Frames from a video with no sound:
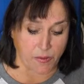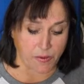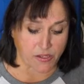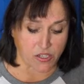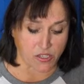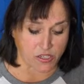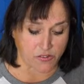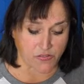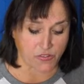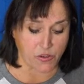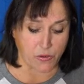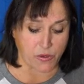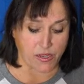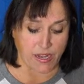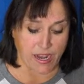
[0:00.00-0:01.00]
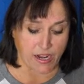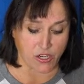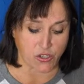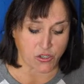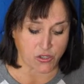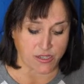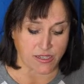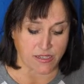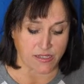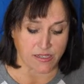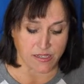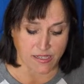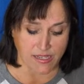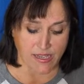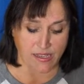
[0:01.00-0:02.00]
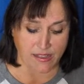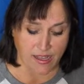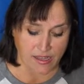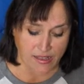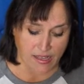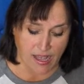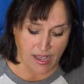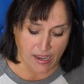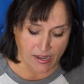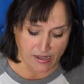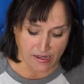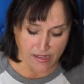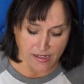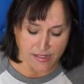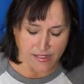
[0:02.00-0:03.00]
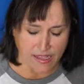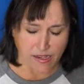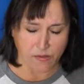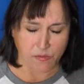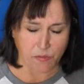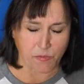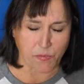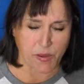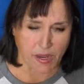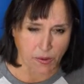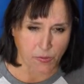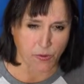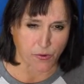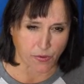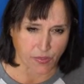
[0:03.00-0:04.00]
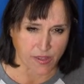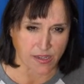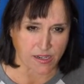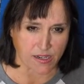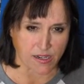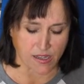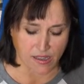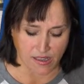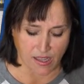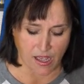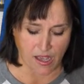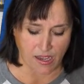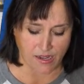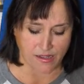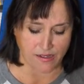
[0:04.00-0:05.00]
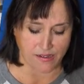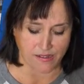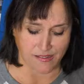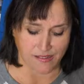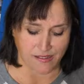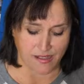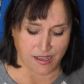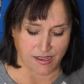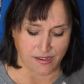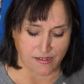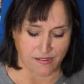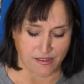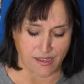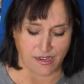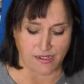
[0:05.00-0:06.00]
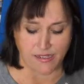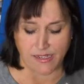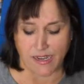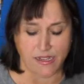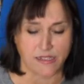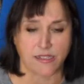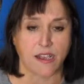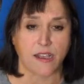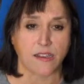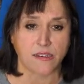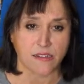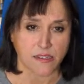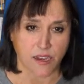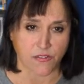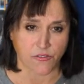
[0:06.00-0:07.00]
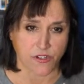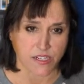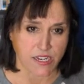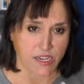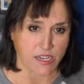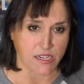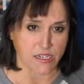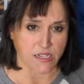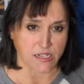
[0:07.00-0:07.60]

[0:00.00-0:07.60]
maybe just a few can actually see that line, that paper thin line that they dance on every day.